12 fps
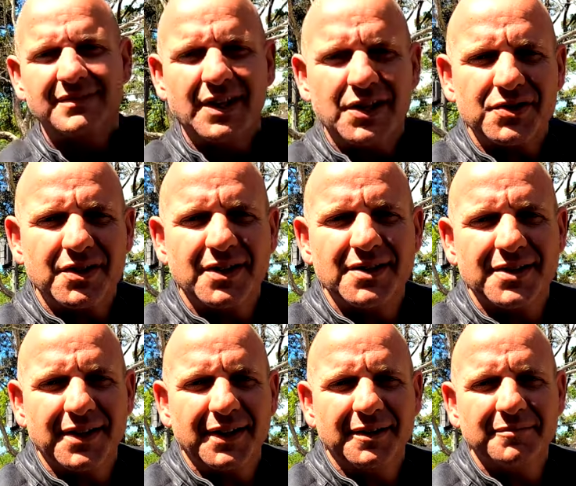
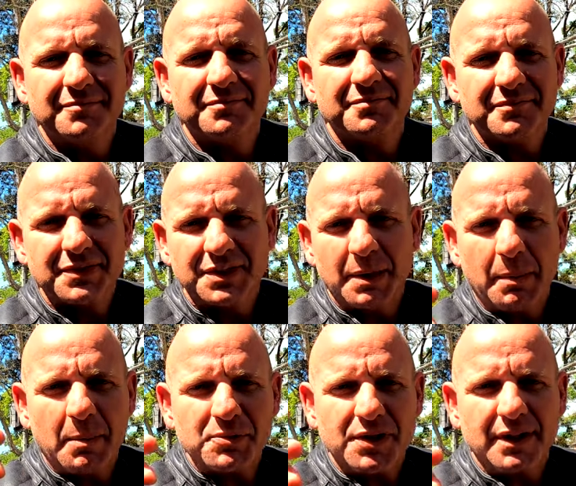SDC step
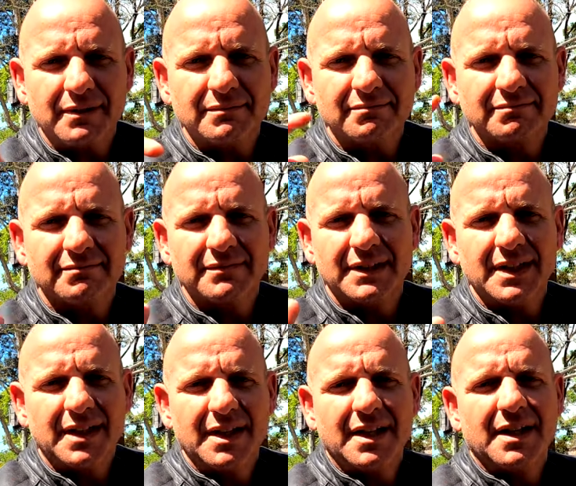up seat.
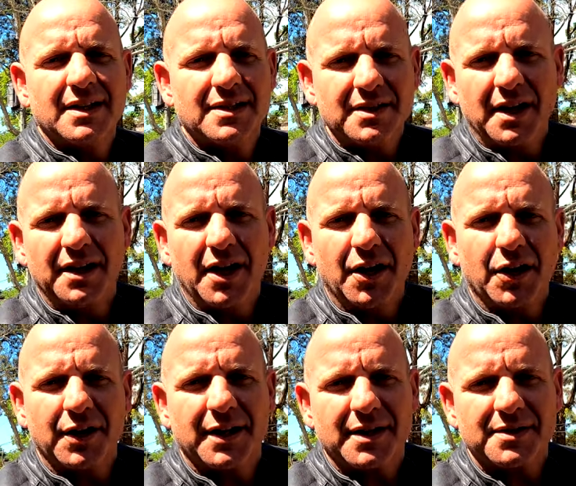San
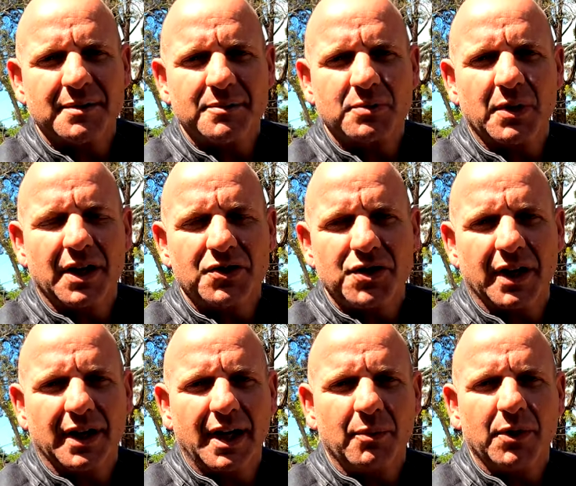Diego Customs. We're going to
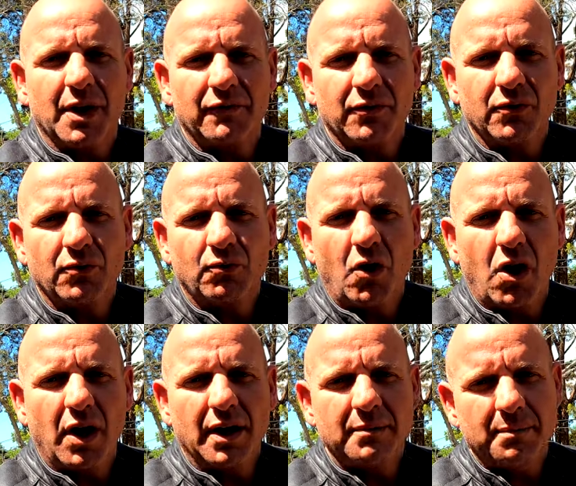check it out. We're going for a
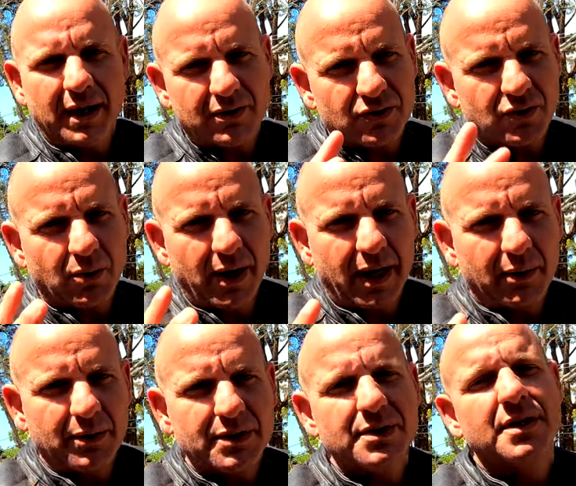ride about 2
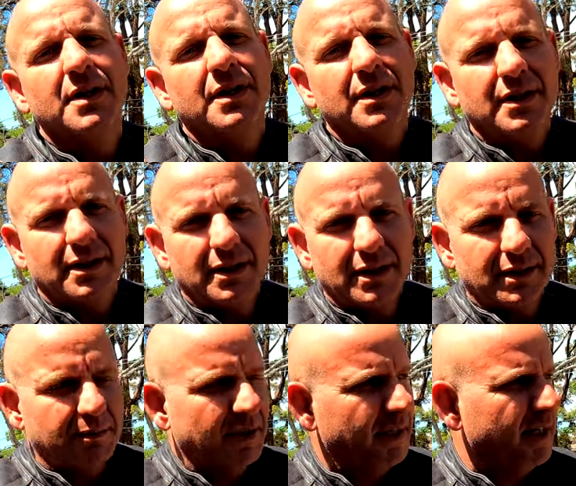hours. I'm
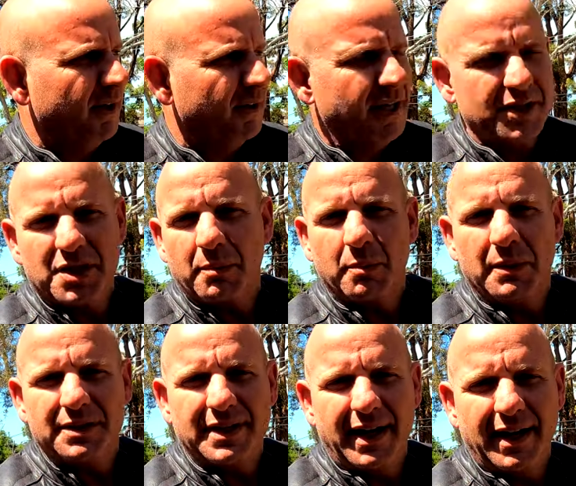going to come and catch up with
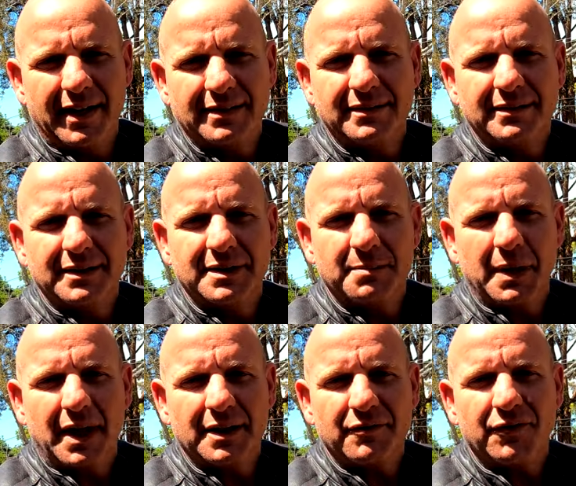my dad and his
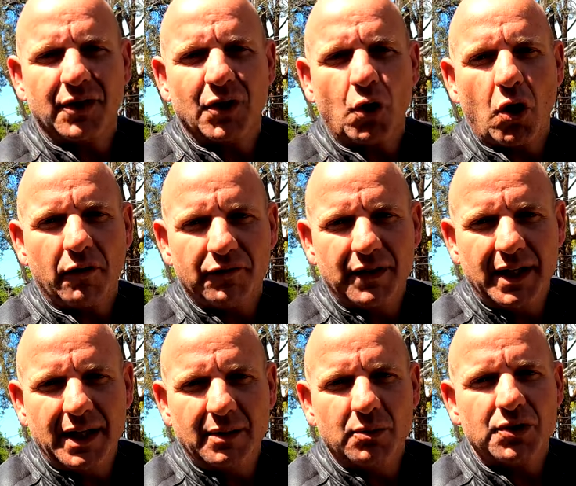partner for
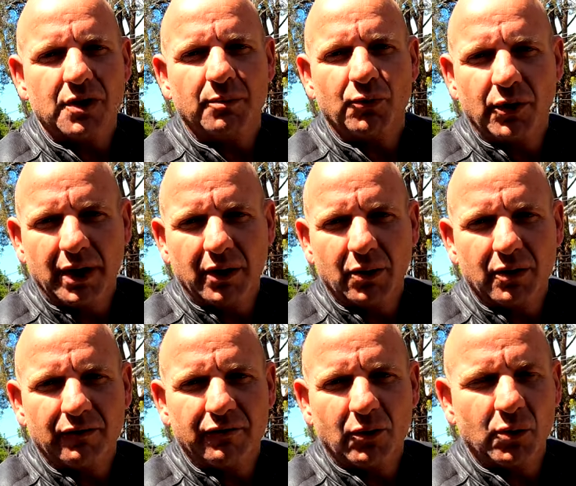coffee, which I'm really
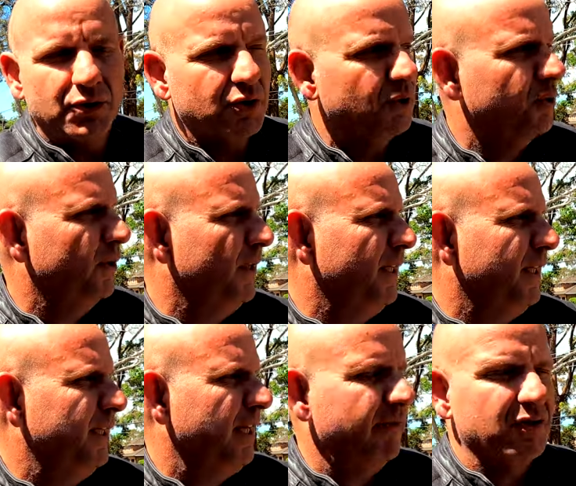looking forward to.
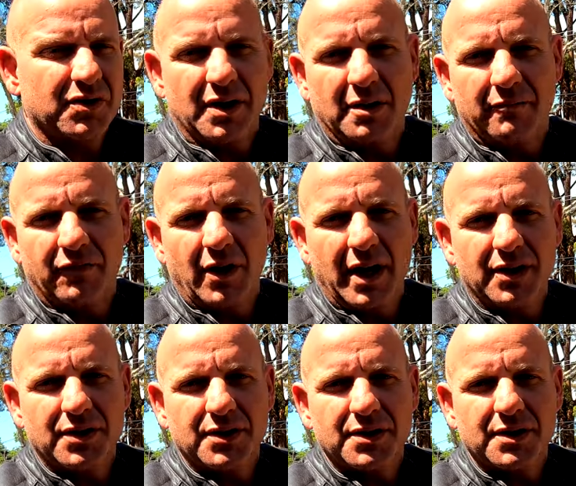Haven't seen them for
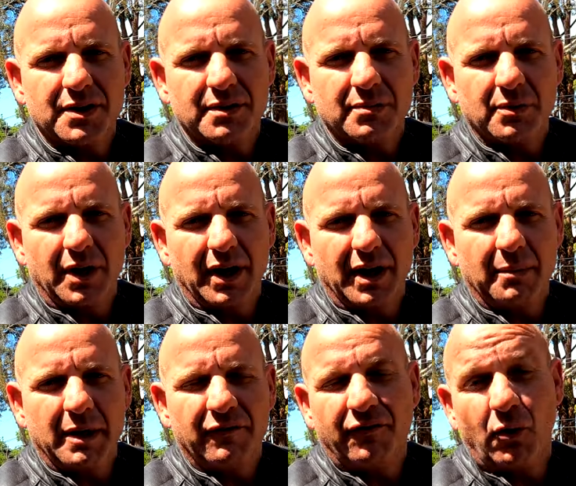ages. We're going to get about